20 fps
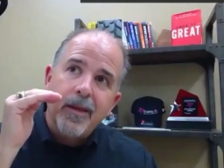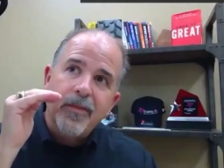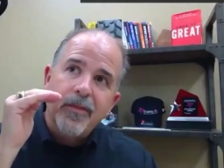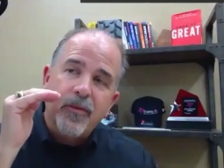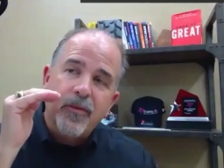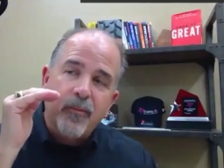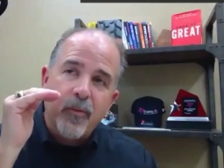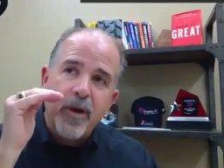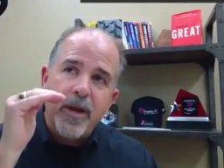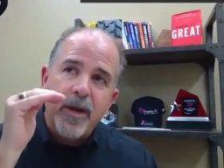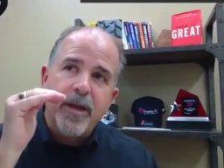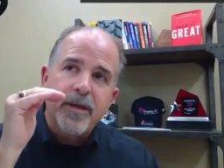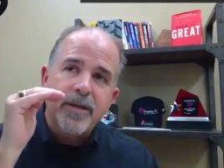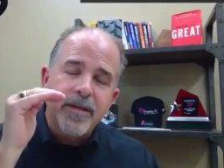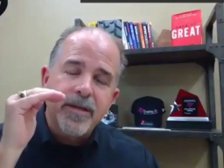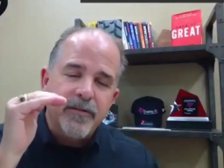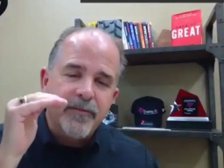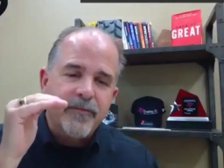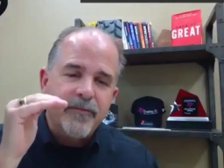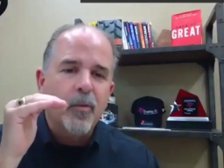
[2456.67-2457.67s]
three
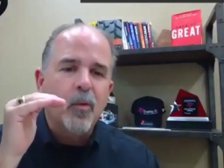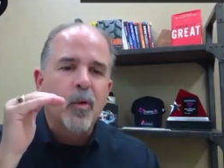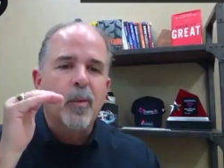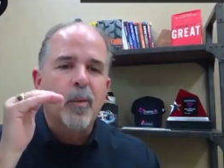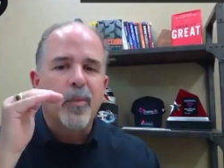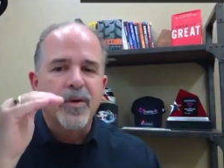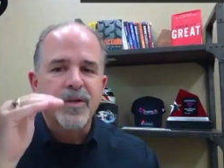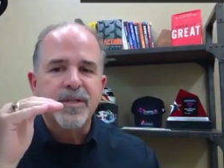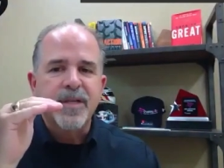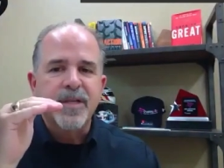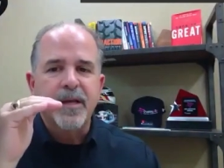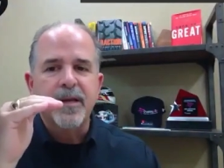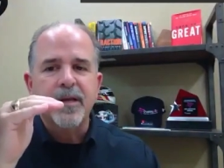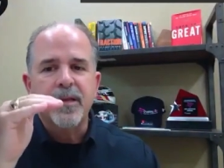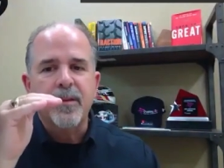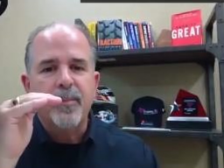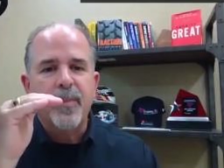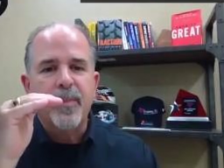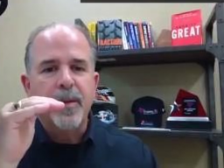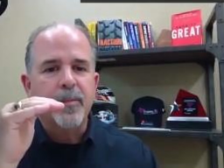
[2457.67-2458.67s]
to four percent of
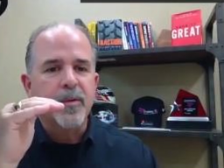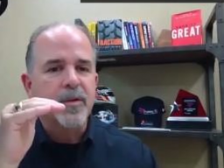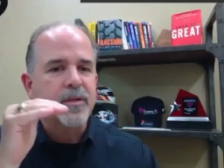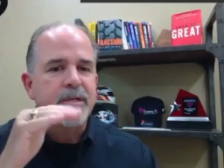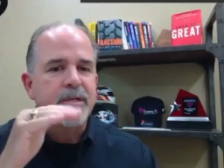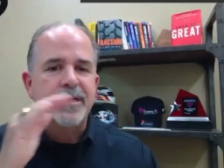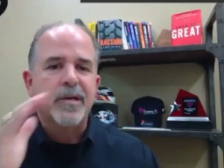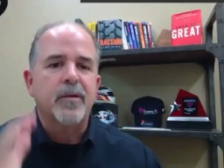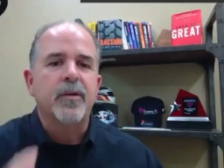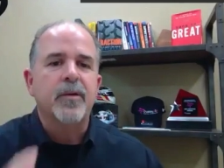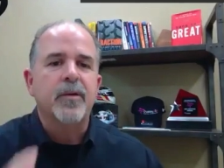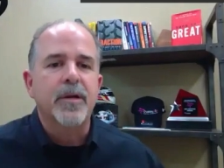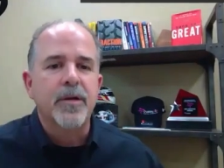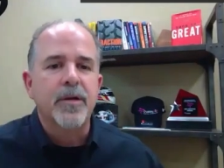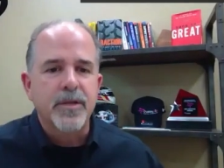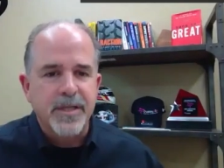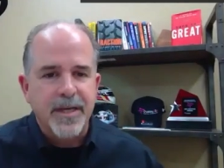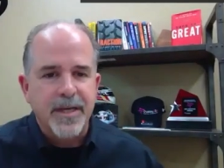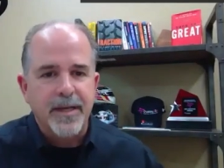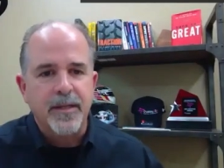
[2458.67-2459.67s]
the people just don't
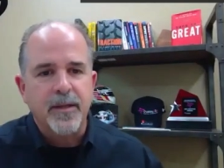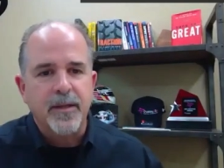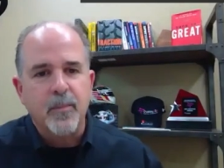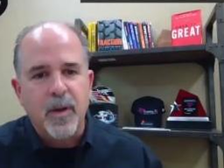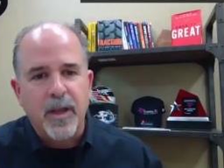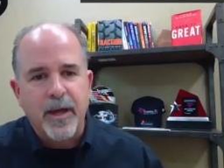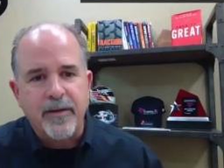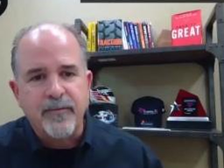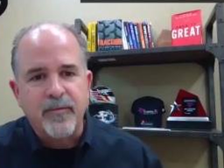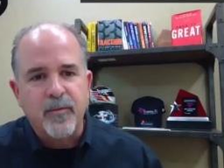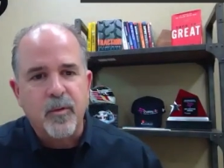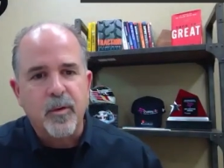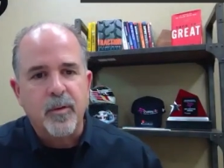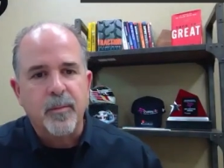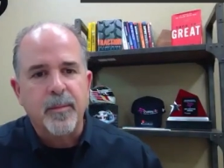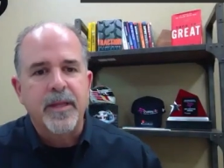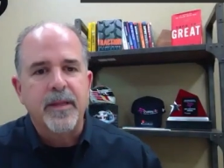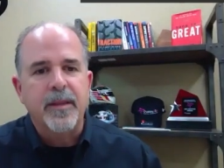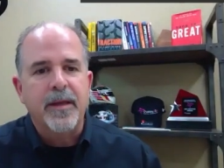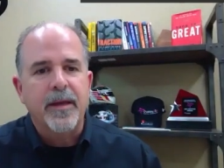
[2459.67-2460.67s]
understand the
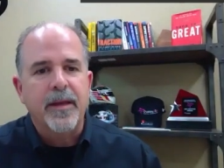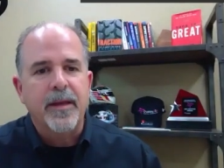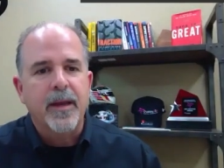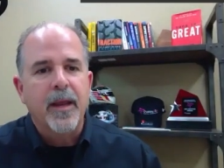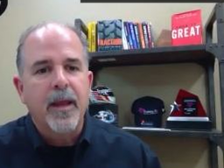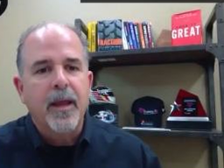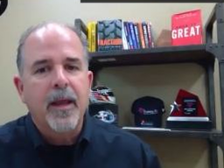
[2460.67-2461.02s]
platform, and that